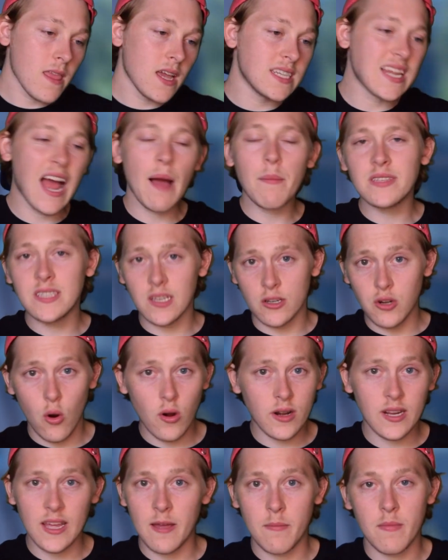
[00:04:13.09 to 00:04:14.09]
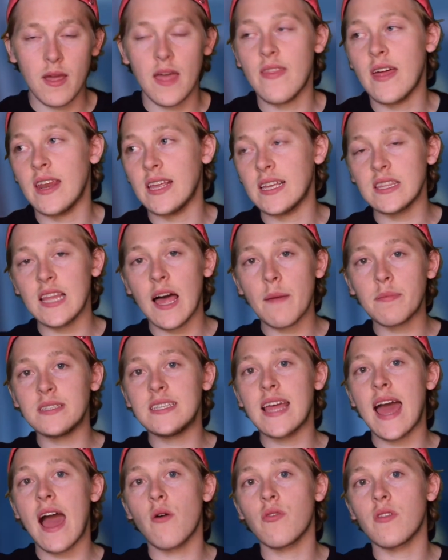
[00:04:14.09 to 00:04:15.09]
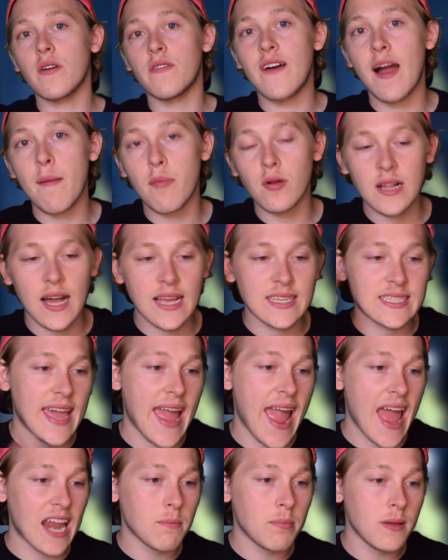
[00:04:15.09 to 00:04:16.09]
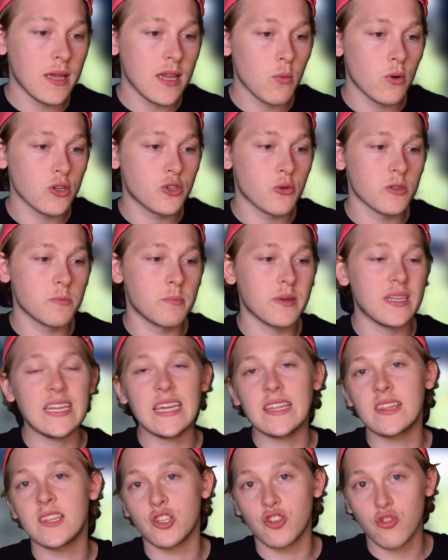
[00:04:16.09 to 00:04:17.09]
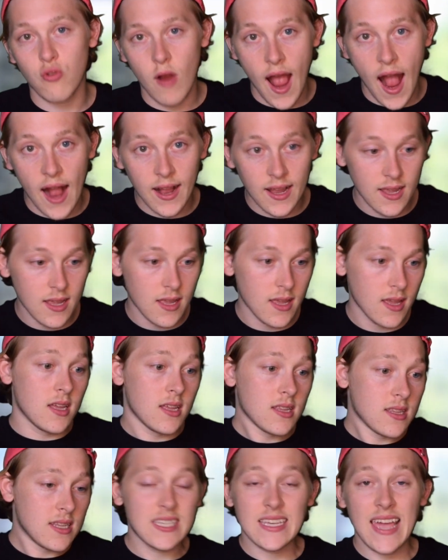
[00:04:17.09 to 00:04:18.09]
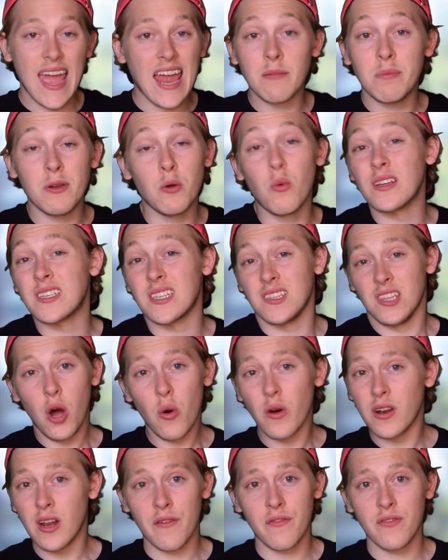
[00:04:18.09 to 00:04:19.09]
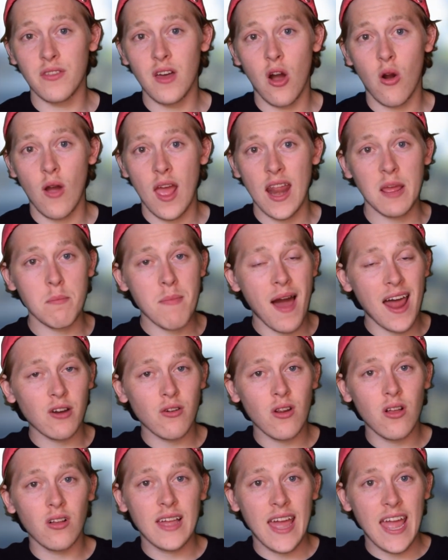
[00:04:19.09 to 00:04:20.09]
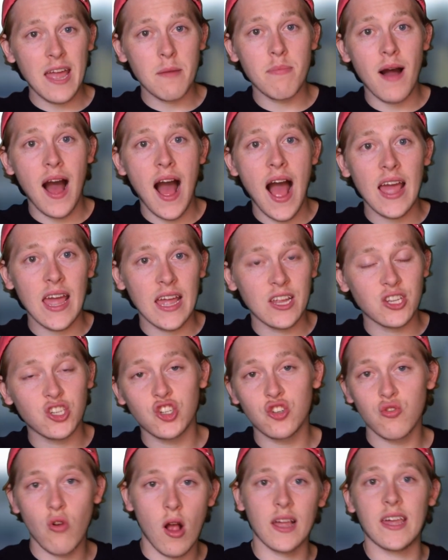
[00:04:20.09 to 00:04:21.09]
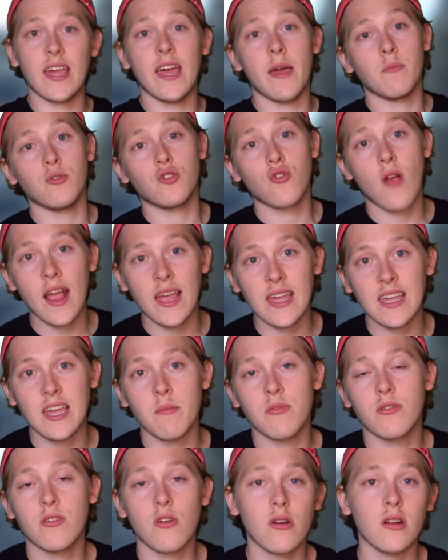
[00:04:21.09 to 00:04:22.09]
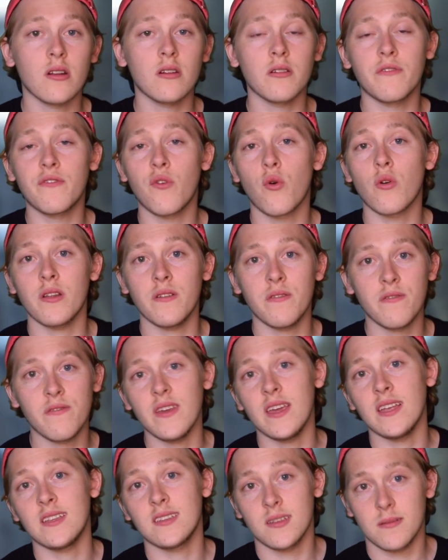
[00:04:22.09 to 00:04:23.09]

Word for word: Thomas ignored him and then he leapt down the fiberglass canopy which was beneath the track. This canopy wasn't low enough though, and a monorail came by and struck him, dragging him 30 to 40 feet.